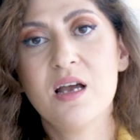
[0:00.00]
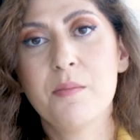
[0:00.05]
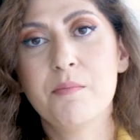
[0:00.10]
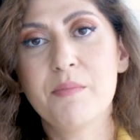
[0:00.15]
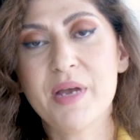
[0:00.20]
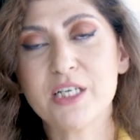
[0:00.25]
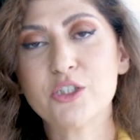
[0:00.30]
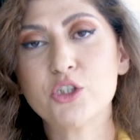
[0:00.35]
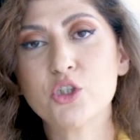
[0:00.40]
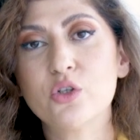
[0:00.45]

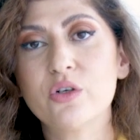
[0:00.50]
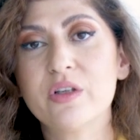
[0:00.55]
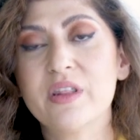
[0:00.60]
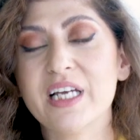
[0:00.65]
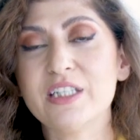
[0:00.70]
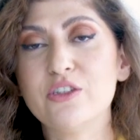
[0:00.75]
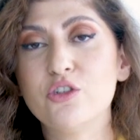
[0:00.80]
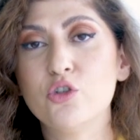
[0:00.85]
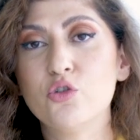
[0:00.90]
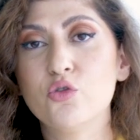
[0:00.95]
Make sure
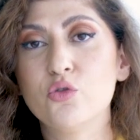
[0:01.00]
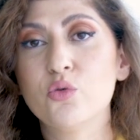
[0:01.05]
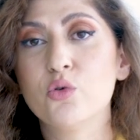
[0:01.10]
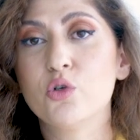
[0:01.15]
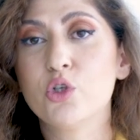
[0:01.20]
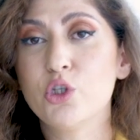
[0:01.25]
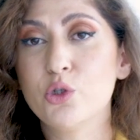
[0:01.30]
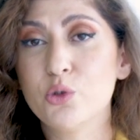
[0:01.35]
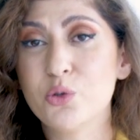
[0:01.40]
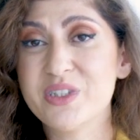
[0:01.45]
that you
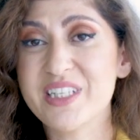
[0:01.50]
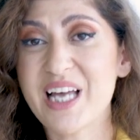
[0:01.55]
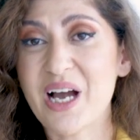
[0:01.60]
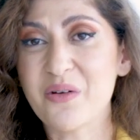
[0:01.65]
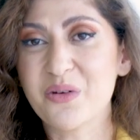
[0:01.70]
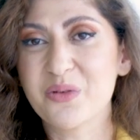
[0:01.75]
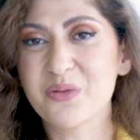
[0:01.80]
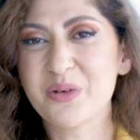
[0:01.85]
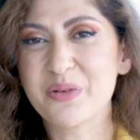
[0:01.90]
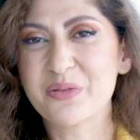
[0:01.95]
use
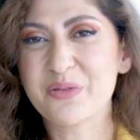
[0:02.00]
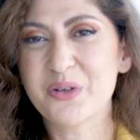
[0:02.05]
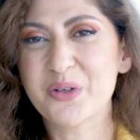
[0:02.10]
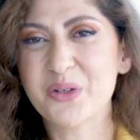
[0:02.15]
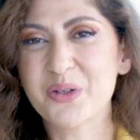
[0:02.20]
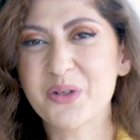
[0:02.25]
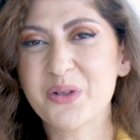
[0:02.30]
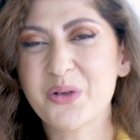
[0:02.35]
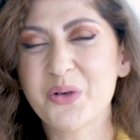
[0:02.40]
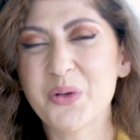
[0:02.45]
our
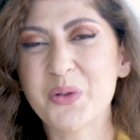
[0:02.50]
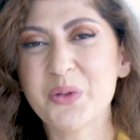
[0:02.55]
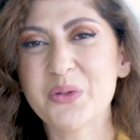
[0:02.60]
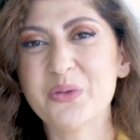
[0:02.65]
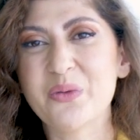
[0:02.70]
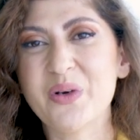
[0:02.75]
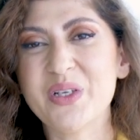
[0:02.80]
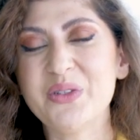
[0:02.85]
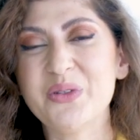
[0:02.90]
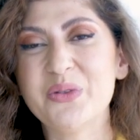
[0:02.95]
referral code
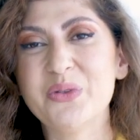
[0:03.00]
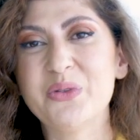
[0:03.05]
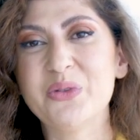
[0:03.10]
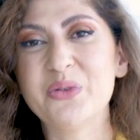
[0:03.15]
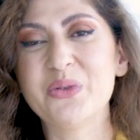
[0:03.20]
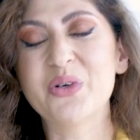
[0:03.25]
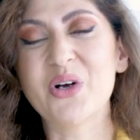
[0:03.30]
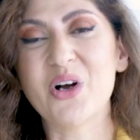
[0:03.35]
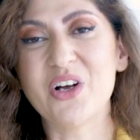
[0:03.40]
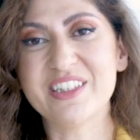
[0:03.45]
when you
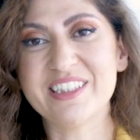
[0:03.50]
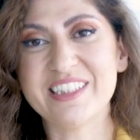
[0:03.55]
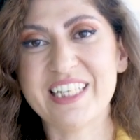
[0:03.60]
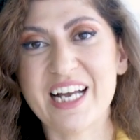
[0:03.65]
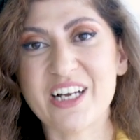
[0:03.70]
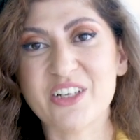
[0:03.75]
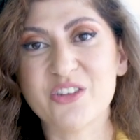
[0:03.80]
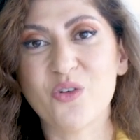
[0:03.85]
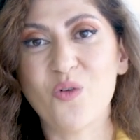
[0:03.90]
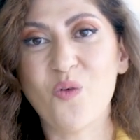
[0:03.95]
do
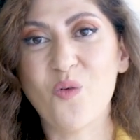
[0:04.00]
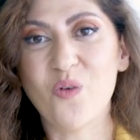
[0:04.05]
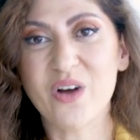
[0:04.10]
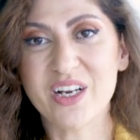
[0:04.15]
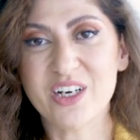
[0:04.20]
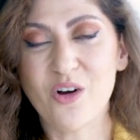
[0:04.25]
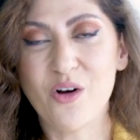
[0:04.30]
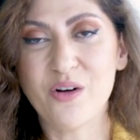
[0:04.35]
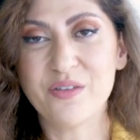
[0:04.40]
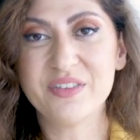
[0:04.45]
contact
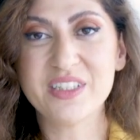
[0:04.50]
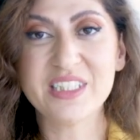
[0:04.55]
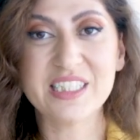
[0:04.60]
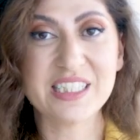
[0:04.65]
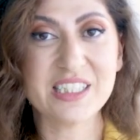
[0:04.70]
one office